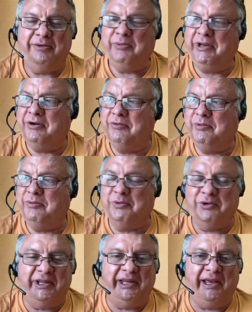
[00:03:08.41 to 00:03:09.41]
We
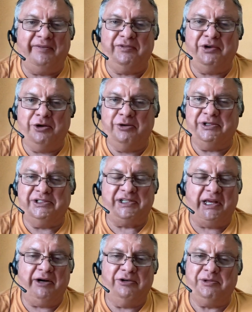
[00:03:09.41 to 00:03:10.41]
really have no
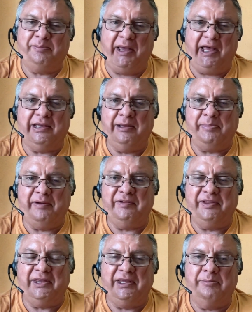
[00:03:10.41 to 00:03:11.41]
desire to pack up
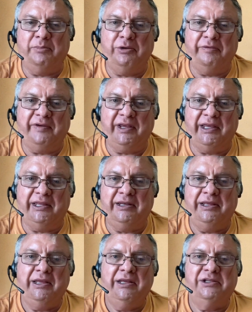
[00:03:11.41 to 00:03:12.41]
everything and move again.